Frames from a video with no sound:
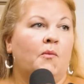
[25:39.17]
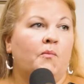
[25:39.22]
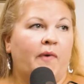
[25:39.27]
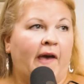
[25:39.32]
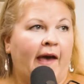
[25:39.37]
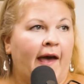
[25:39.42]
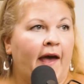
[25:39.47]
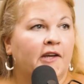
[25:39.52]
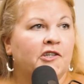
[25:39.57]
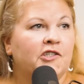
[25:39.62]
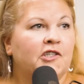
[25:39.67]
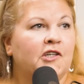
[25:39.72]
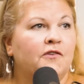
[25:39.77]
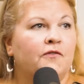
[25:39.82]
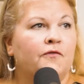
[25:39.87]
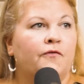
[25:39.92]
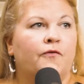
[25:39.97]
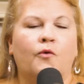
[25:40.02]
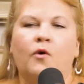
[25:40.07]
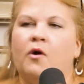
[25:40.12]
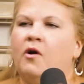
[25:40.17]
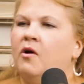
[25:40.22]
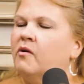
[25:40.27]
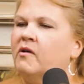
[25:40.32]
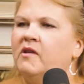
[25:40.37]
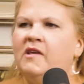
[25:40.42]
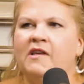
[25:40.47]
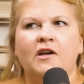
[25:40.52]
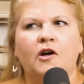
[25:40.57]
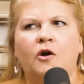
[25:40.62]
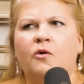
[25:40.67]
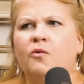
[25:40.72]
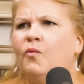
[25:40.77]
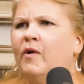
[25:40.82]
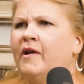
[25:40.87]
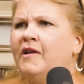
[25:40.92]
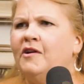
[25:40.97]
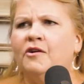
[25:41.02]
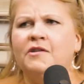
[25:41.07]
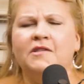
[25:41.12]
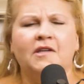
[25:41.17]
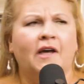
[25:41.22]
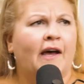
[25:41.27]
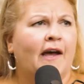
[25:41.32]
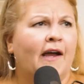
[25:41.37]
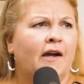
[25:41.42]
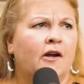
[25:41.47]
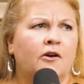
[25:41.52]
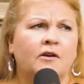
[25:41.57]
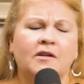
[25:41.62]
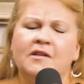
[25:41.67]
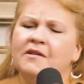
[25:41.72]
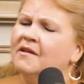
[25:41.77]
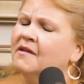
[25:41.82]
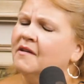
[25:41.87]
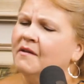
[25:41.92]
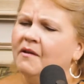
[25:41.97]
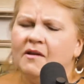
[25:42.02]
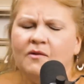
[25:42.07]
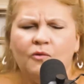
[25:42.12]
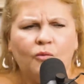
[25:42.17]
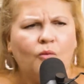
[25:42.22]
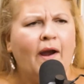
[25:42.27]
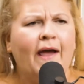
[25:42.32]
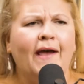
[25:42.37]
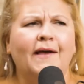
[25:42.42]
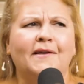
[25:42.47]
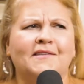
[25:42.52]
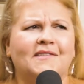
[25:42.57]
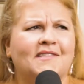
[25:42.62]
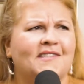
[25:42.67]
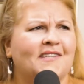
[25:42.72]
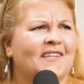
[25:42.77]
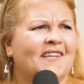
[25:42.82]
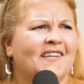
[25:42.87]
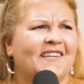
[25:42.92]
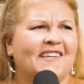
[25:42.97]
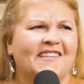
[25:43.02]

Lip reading: Compassion for, when you're tired, rest.